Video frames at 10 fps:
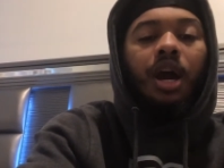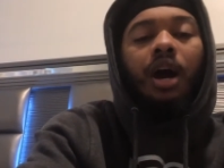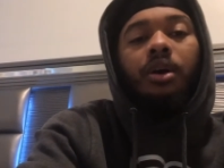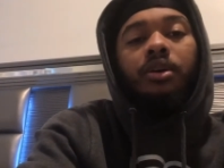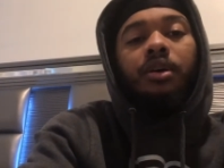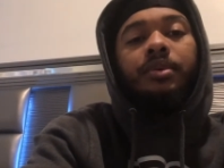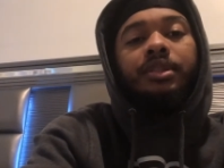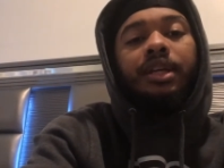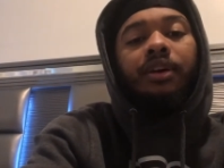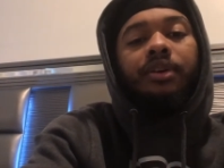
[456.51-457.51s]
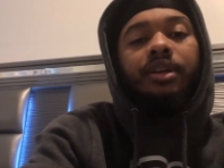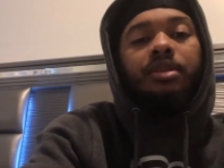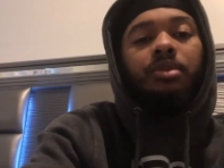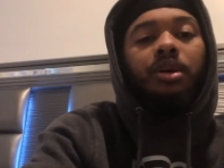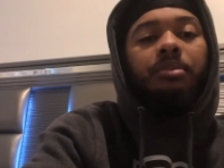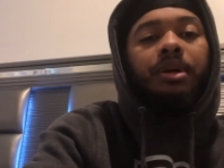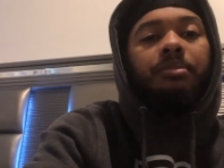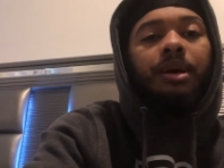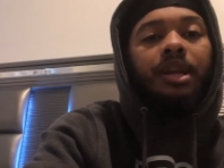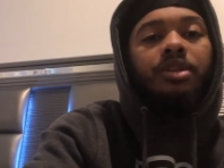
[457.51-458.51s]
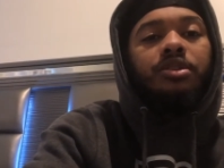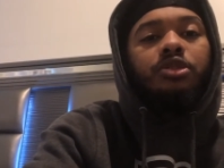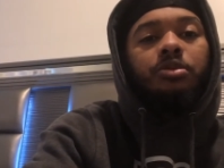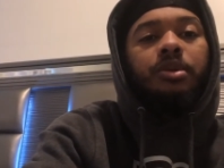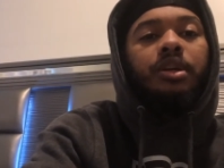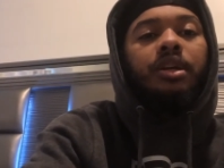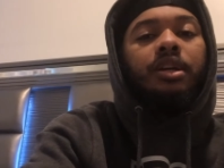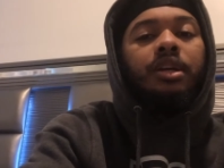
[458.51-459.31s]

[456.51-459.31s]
I don't know, I won't see how it is, but my manager told me